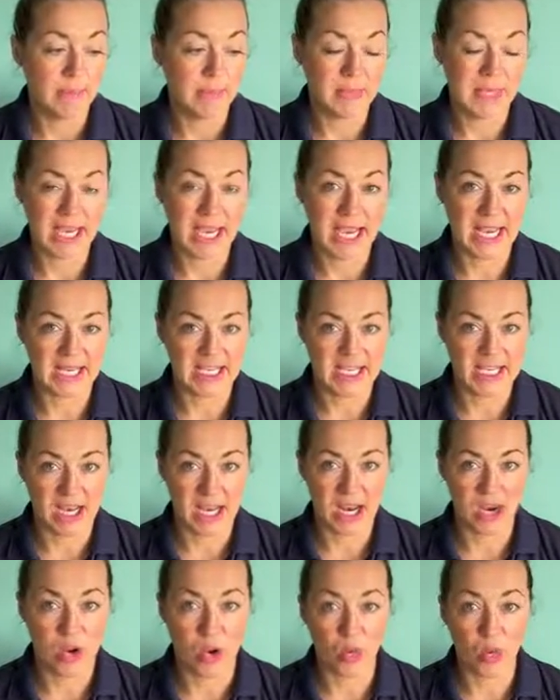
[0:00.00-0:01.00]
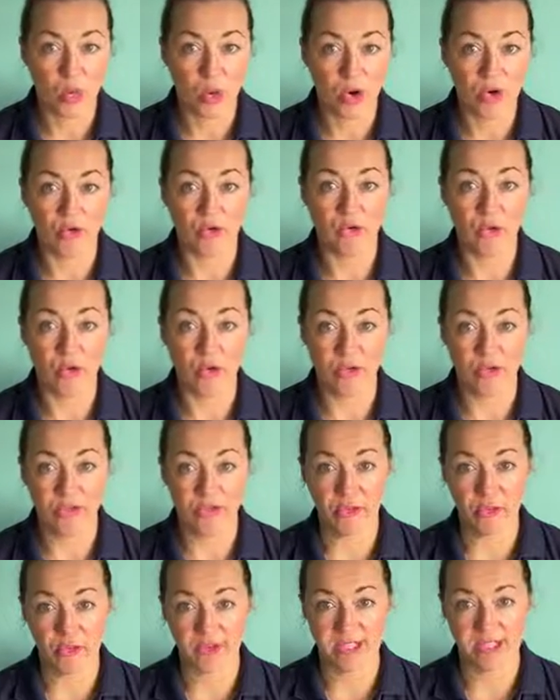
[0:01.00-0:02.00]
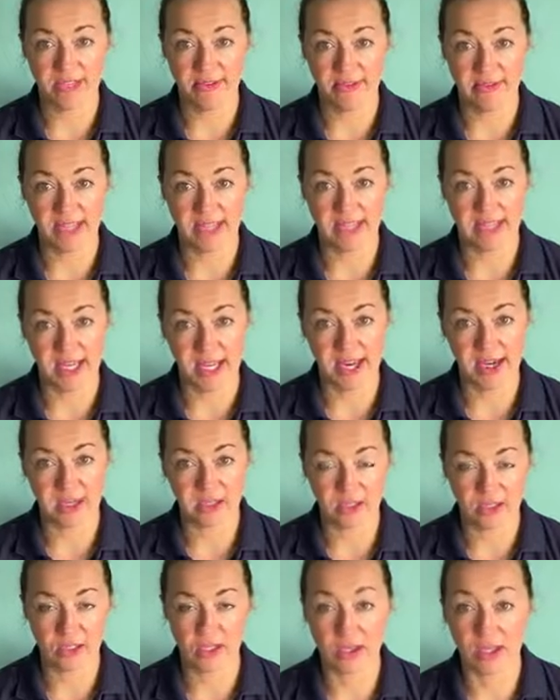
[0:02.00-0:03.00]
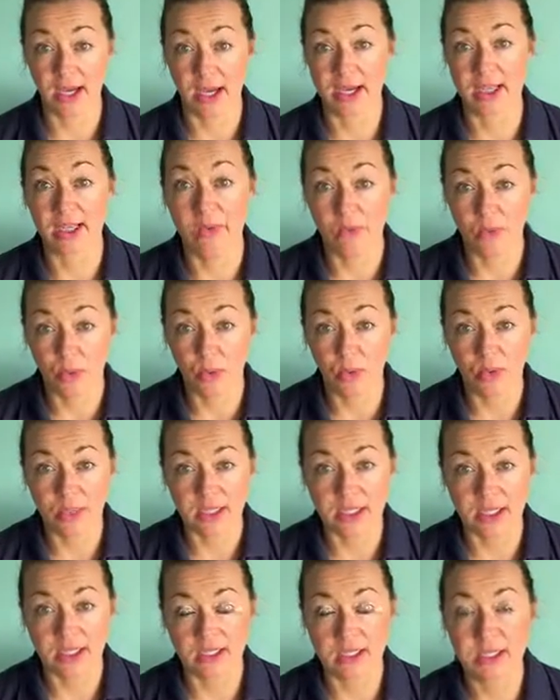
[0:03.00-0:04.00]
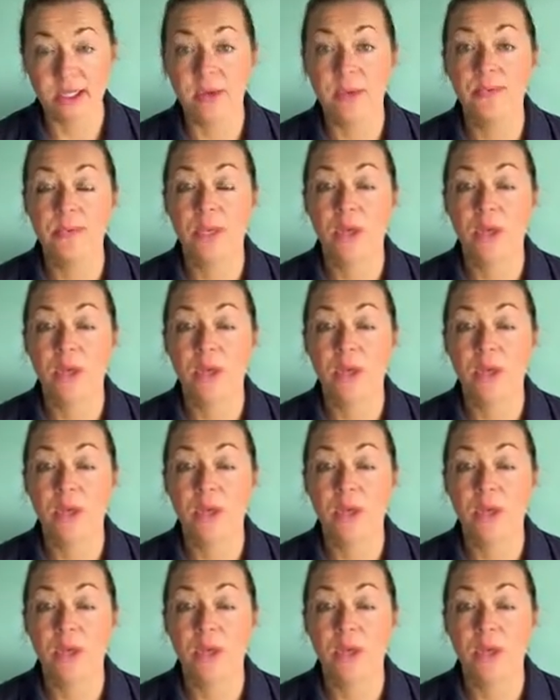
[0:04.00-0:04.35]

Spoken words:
BSEN 14476, so that is important.